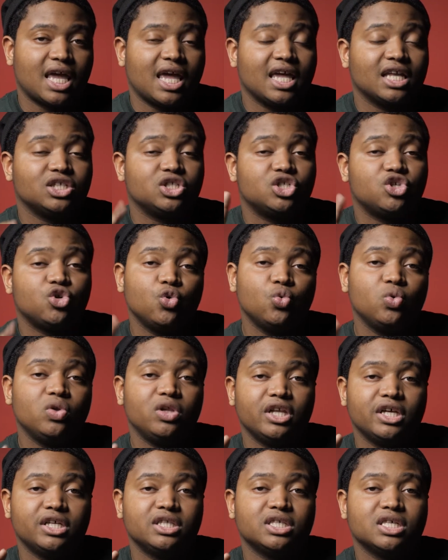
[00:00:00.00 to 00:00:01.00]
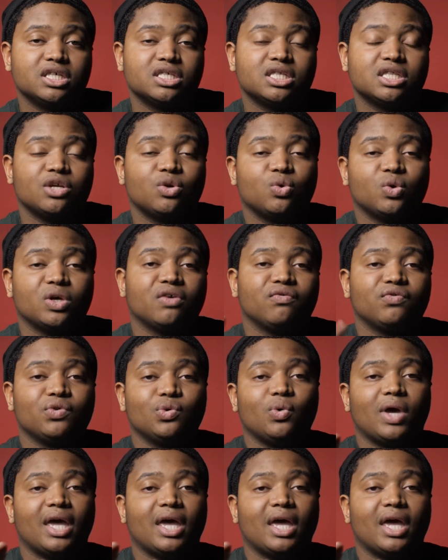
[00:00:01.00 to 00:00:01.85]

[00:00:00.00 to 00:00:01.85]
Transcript: and two lenses that'll give you